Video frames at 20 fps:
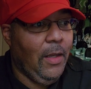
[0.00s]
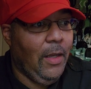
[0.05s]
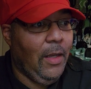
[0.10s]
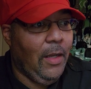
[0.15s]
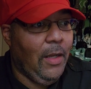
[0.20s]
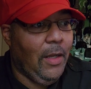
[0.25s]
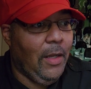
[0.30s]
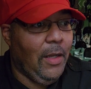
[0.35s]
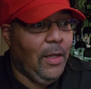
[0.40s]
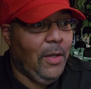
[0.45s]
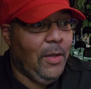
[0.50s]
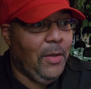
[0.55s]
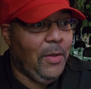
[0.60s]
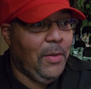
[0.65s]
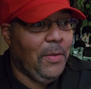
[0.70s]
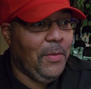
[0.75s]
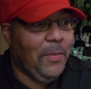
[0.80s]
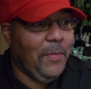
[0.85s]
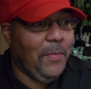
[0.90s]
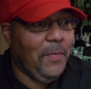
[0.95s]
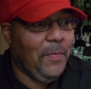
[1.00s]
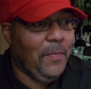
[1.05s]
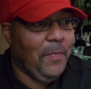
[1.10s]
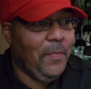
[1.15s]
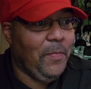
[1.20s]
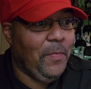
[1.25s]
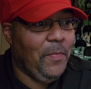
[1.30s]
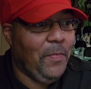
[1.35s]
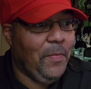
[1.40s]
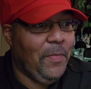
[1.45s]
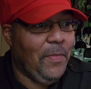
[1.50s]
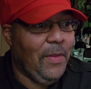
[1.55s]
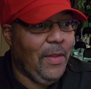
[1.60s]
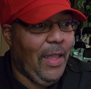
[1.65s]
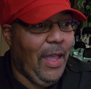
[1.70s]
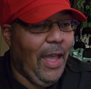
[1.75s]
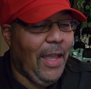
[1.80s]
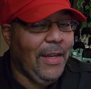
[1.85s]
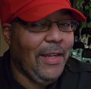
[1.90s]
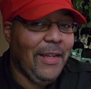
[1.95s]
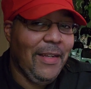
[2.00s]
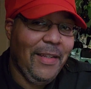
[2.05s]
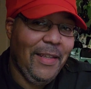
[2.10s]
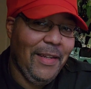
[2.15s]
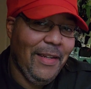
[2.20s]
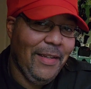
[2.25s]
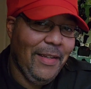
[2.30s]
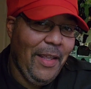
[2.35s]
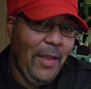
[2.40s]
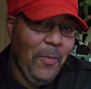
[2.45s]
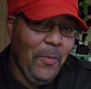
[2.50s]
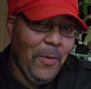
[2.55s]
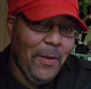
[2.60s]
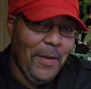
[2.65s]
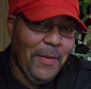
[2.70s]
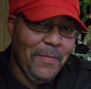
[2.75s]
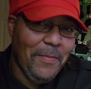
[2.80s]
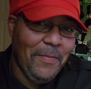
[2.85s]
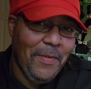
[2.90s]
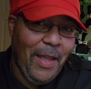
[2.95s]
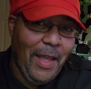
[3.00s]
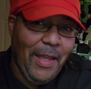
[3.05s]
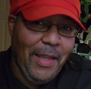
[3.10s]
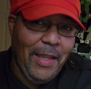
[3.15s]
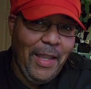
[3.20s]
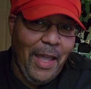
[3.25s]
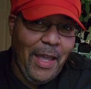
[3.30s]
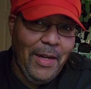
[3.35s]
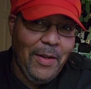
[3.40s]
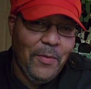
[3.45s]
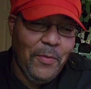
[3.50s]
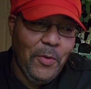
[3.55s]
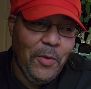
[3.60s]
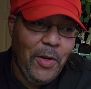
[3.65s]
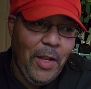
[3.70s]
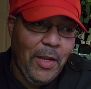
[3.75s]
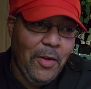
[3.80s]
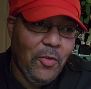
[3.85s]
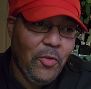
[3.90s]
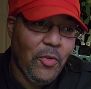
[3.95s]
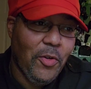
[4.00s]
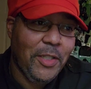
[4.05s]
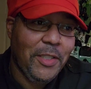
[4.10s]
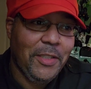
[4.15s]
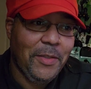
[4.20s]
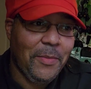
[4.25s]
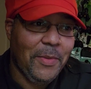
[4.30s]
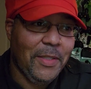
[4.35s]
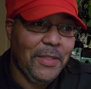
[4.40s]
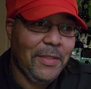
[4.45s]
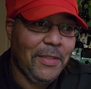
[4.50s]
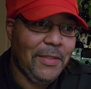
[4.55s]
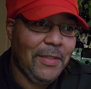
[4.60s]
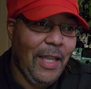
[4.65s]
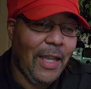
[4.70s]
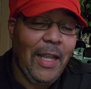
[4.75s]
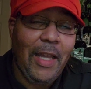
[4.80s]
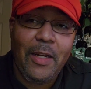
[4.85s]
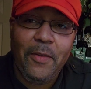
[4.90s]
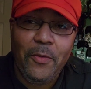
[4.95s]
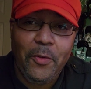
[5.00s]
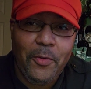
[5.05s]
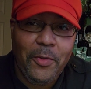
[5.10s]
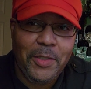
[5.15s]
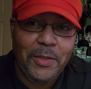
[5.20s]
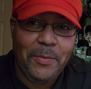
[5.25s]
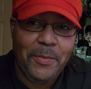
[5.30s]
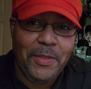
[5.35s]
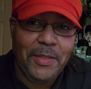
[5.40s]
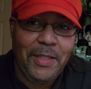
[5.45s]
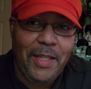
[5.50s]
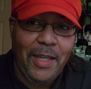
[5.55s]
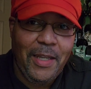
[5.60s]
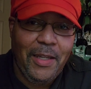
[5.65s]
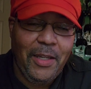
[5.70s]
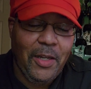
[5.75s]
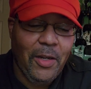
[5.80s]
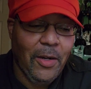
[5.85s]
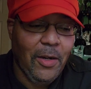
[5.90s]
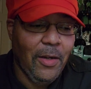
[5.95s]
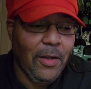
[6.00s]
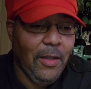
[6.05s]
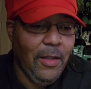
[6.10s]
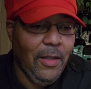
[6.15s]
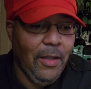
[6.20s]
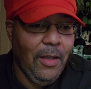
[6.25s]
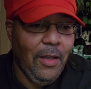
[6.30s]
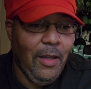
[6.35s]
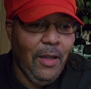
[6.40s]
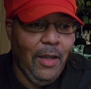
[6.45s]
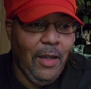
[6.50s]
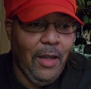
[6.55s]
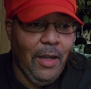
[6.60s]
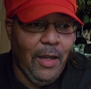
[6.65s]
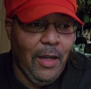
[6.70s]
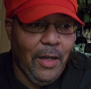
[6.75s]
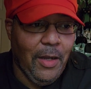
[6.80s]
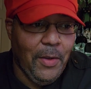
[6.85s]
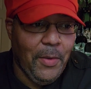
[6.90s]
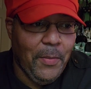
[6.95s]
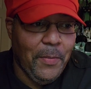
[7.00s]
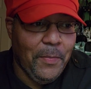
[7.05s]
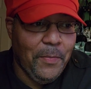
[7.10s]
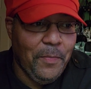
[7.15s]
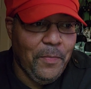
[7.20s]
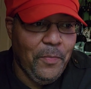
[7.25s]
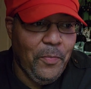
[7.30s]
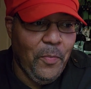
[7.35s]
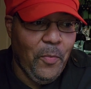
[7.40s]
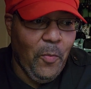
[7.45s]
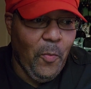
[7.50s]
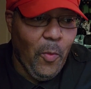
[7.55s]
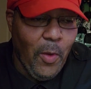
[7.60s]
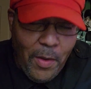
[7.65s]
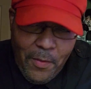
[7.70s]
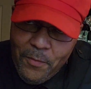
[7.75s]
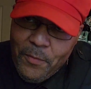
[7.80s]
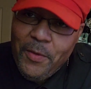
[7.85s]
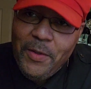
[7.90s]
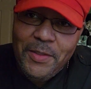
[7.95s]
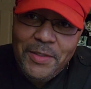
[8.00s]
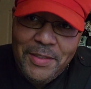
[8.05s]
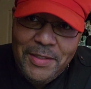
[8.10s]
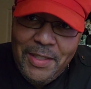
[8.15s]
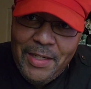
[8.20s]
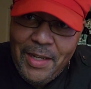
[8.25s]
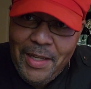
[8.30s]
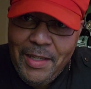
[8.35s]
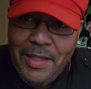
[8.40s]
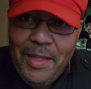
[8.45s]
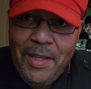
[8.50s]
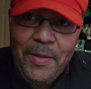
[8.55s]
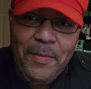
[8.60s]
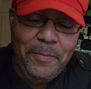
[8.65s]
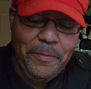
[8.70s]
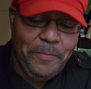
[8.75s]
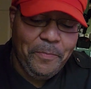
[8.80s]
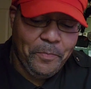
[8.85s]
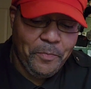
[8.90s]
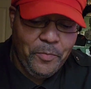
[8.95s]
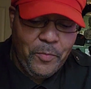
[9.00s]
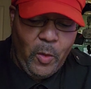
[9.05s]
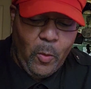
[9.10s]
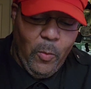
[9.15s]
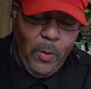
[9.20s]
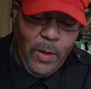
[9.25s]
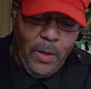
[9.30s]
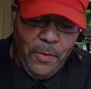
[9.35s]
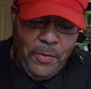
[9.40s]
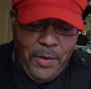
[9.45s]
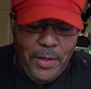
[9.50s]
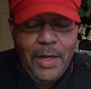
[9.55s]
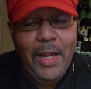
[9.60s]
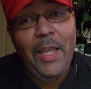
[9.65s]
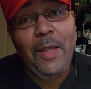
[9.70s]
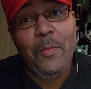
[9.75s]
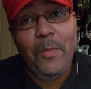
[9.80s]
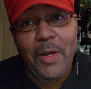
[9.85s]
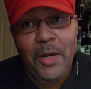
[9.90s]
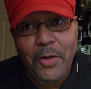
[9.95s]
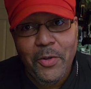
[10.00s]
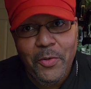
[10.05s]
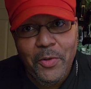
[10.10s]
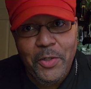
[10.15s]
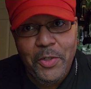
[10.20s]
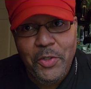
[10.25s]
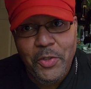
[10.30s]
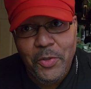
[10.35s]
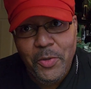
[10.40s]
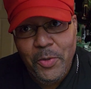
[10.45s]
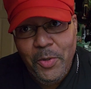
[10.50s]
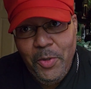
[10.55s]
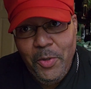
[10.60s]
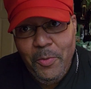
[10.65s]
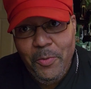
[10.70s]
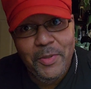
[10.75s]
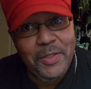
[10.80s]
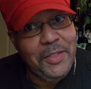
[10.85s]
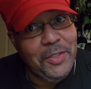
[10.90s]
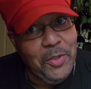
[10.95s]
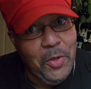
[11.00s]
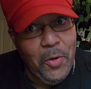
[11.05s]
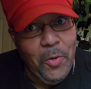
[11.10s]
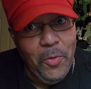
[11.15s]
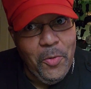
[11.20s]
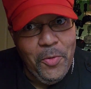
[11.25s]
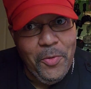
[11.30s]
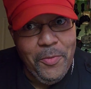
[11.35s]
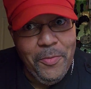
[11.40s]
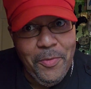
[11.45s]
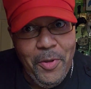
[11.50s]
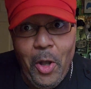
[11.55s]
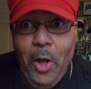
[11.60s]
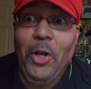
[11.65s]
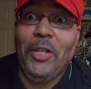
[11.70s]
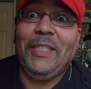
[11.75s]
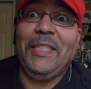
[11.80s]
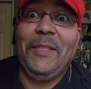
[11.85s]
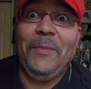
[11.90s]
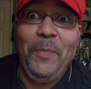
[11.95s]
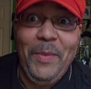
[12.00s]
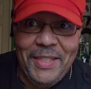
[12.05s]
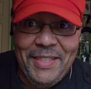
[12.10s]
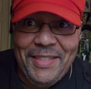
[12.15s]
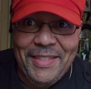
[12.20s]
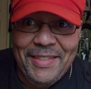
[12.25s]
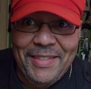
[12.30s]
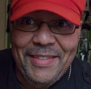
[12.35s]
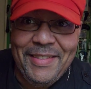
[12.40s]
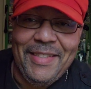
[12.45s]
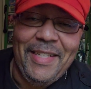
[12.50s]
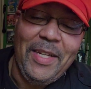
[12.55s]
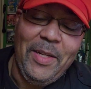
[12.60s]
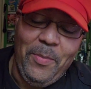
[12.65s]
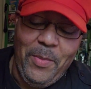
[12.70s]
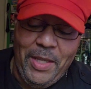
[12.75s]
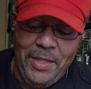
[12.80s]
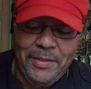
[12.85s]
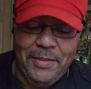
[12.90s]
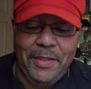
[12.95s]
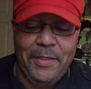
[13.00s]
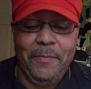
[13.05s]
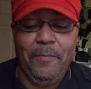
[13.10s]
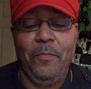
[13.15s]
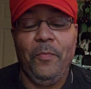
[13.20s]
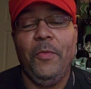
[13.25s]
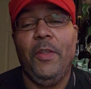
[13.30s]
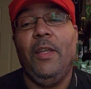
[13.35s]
I didn't get it day one. I got it for Christmas. I got it for Christmas that year. What version did I get? Well, the Nightmare Creature was so auspicious and amazing.